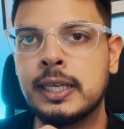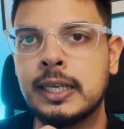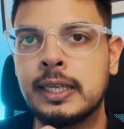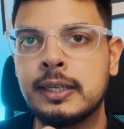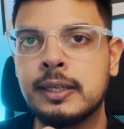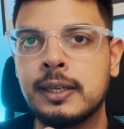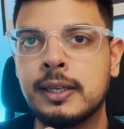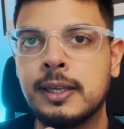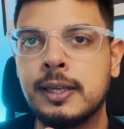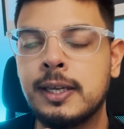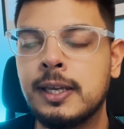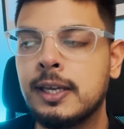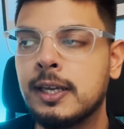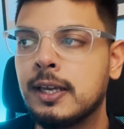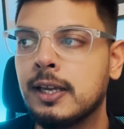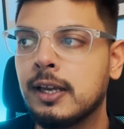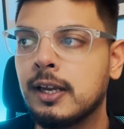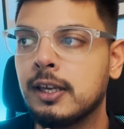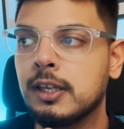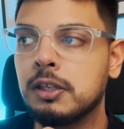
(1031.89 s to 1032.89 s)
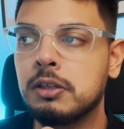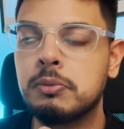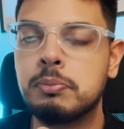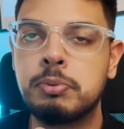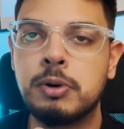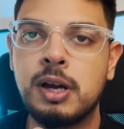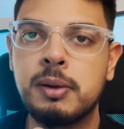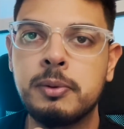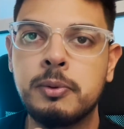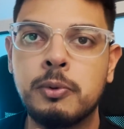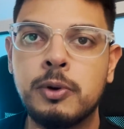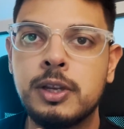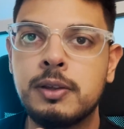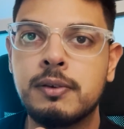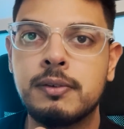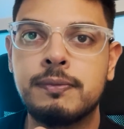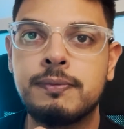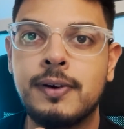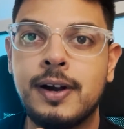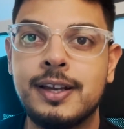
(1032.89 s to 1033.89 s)
And you probably won't
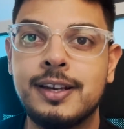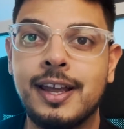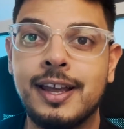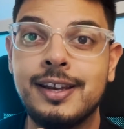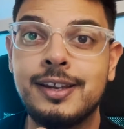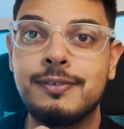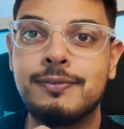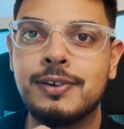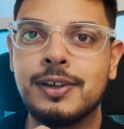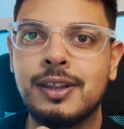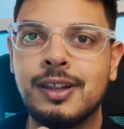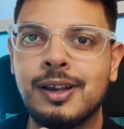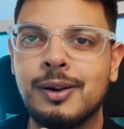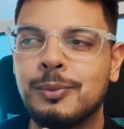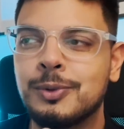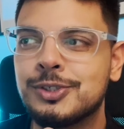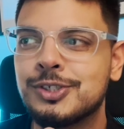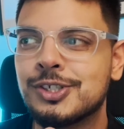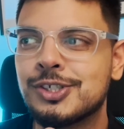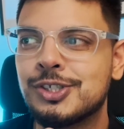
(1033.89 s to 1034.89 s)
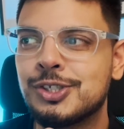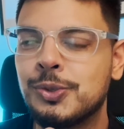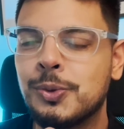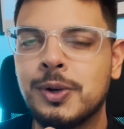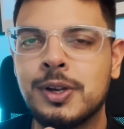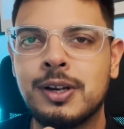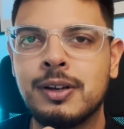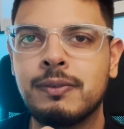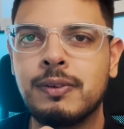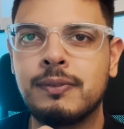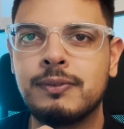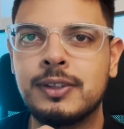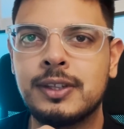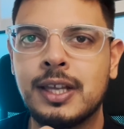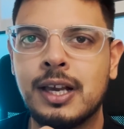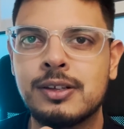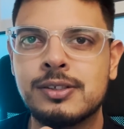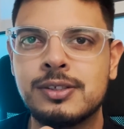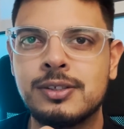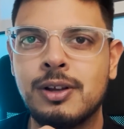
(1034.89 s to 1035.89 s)
even find any villa which is
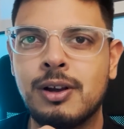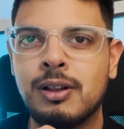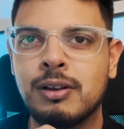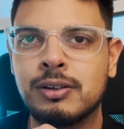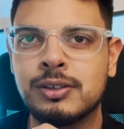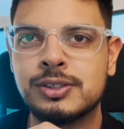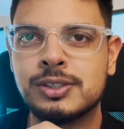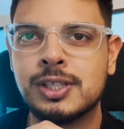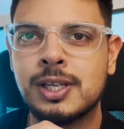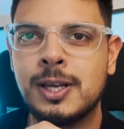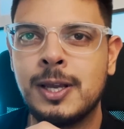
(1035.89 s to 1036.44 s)
$250,000